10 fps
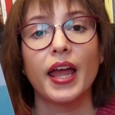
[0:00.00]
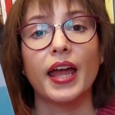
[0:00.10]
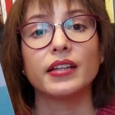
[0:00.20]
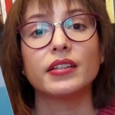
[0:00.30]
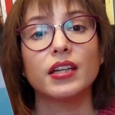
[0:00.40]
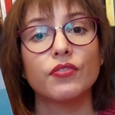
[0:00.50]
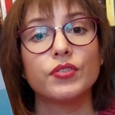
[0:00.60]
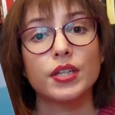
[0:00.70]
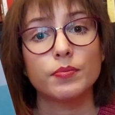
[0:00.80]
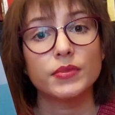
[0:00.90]
and gives
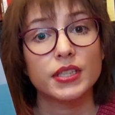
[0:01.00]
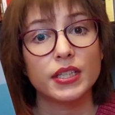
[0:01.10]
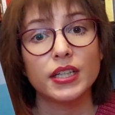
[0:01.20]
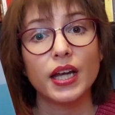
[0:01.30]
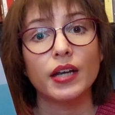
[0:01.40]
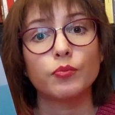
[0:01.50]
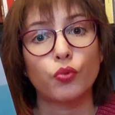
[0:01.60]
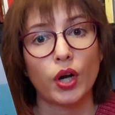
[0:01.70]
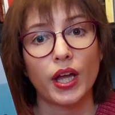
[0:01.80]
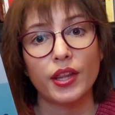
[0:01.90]
him tea and
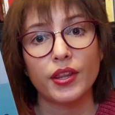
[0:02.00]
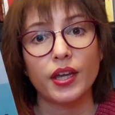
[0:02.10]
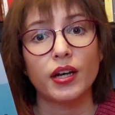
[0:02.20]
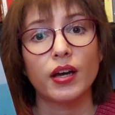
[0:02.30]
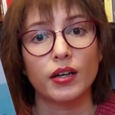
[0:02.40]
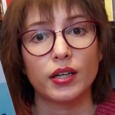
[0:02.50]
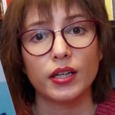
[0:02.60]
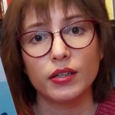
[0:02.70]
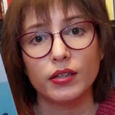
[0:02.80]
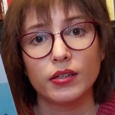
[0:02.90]
bread and
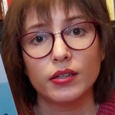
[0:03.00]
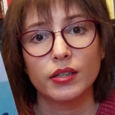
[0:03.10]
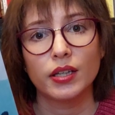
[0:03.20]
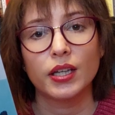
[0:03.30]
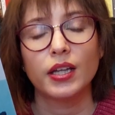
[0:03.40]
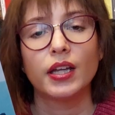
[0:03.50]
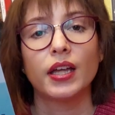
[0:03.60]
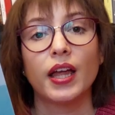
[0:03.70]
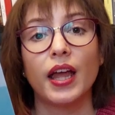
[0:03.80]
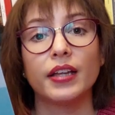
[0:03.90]
honey.
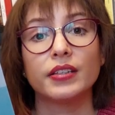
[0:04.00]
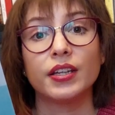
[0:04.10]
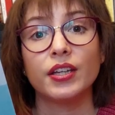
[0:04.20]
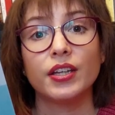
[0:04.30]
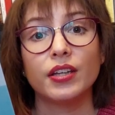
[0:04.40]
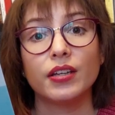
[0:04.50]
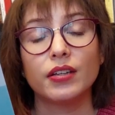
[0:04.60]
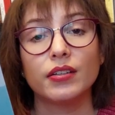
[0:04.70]
And he